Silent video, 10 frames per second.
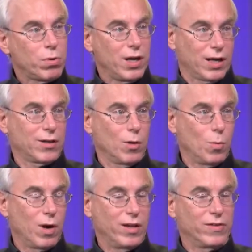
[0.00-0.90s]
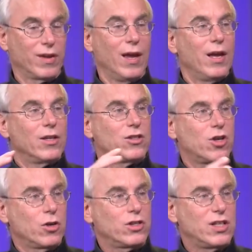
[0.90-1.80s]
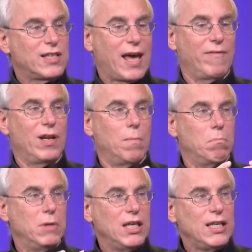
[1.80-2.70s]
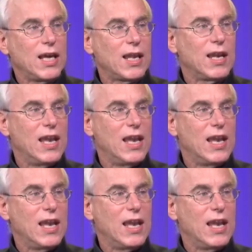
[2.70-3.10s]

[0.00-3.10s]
predictor was churches have an immediate